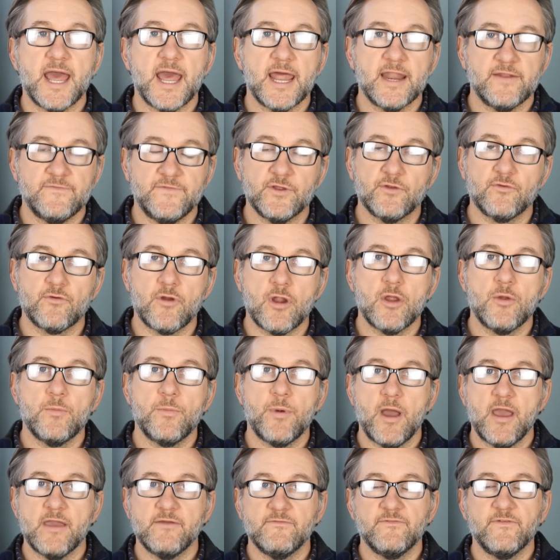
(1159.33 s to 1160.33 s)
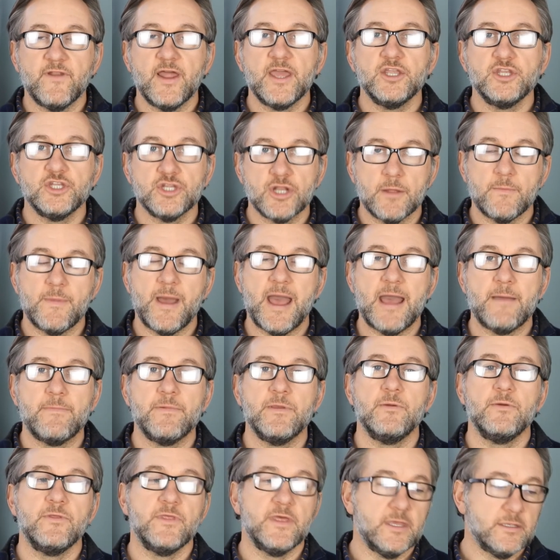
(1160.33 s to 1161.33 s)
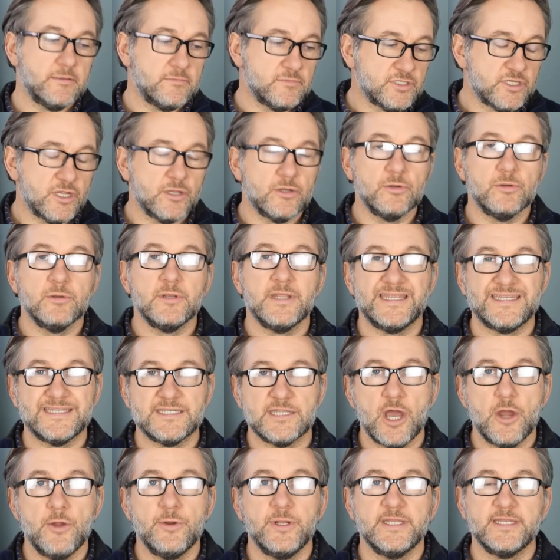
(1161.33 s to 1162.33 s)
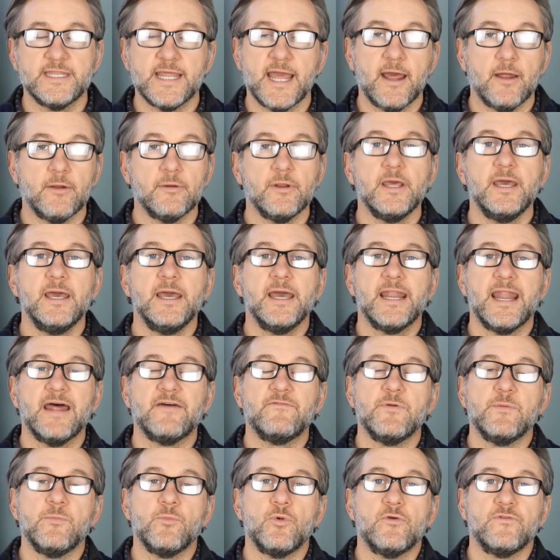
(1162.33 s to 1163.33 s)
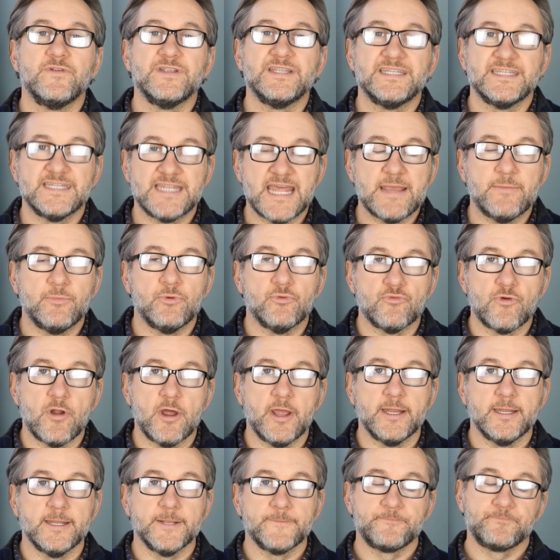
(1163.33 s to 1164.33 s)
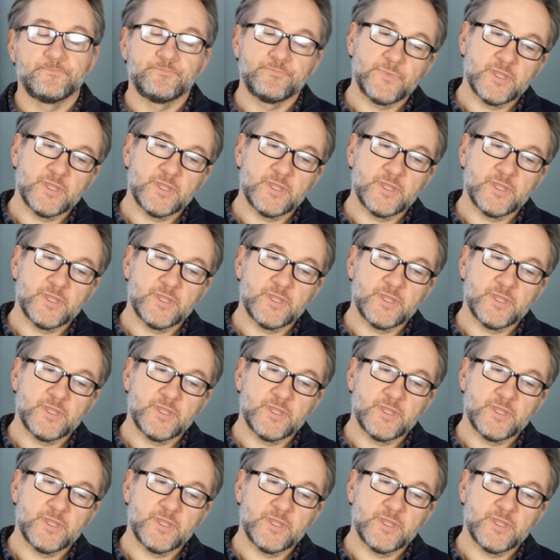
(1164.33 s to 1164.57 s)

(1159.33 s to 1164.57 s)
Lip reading: And if it grow by inflation, I'm happy with it. So let's tone it down and have a bit more of a stable ride.